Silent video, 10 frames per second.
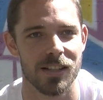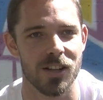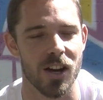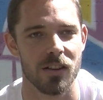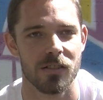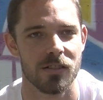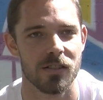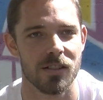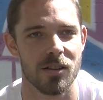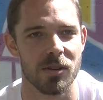
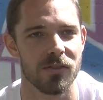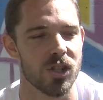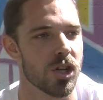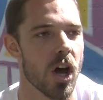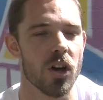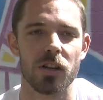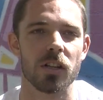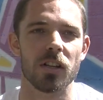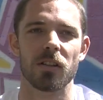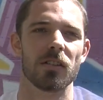a bit of a joke,
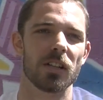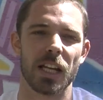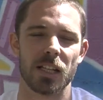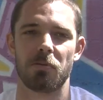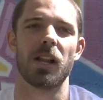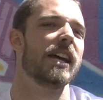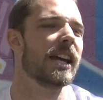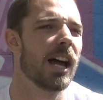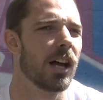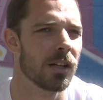and it gets
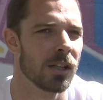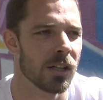played out.